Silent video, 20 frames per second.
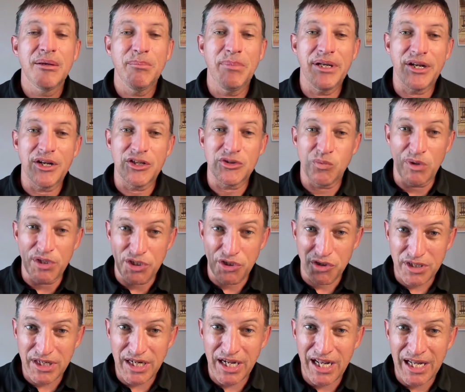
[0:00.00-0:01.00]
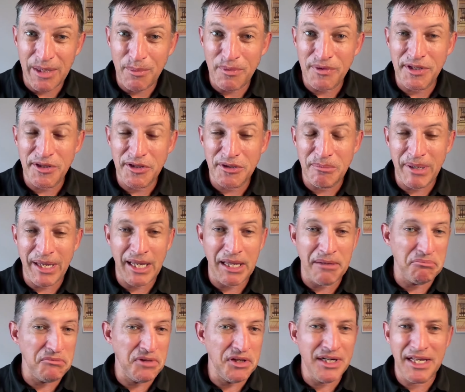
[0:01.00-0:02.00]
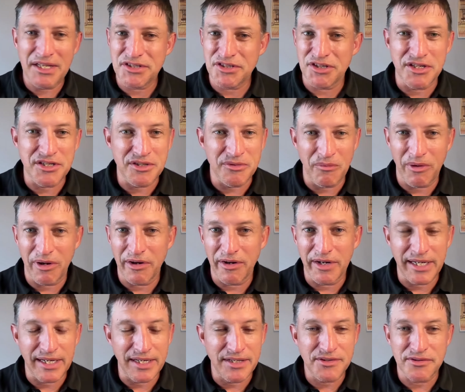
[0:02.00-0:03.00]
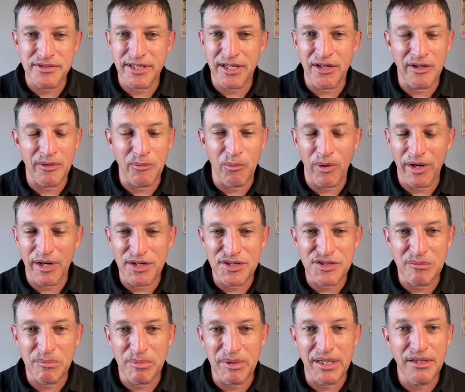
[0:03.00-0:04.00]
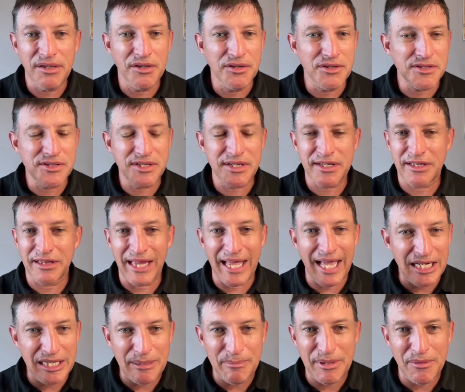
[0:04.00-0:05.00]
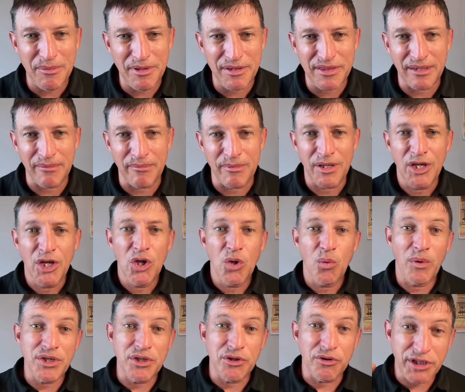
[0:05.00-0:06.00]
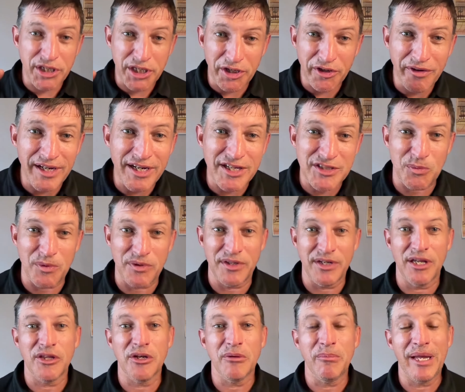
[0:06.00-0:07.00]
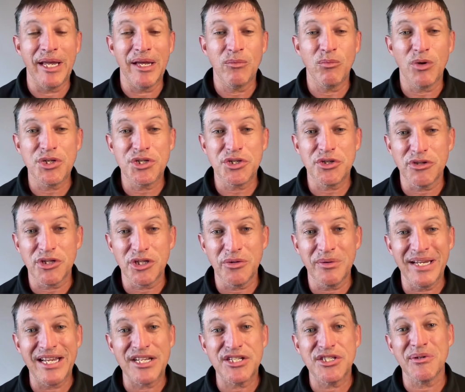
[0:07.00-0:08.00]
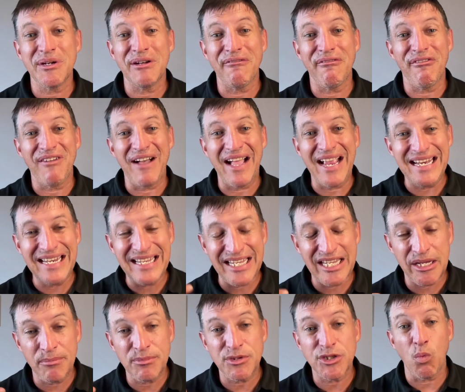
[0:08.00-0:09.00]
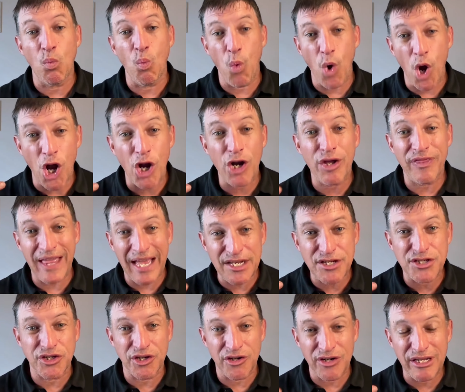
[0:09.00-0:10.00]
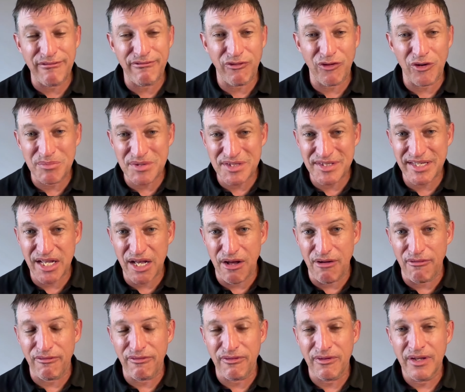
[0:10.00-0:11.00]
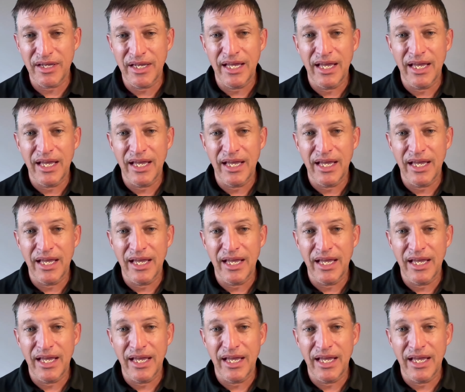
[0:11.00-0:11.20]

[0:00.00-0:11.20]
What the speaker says: Because when you're kind with another man, you're not judging where he is or telling him where he should be. You're just glad to be with him. When you're curious with another man, what you're doing is you're inviting him to walk that journey for himself.